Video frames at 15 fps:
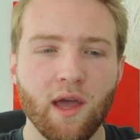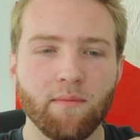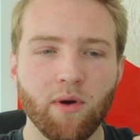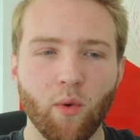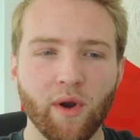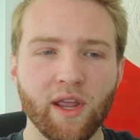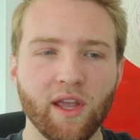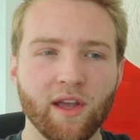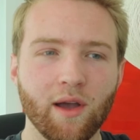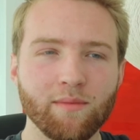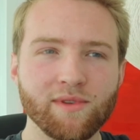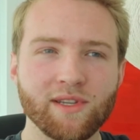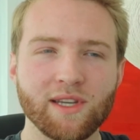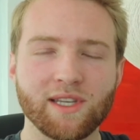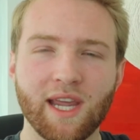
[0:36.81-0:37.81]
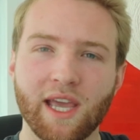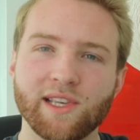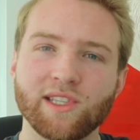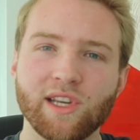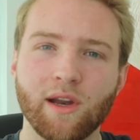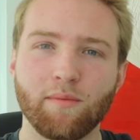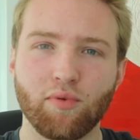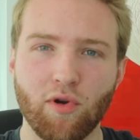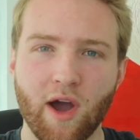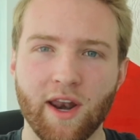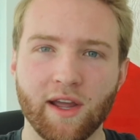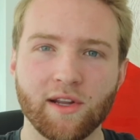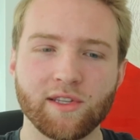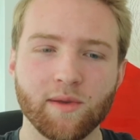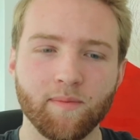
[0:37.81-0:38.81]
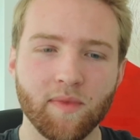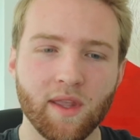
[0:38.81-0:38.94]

But when it comes to testing a product,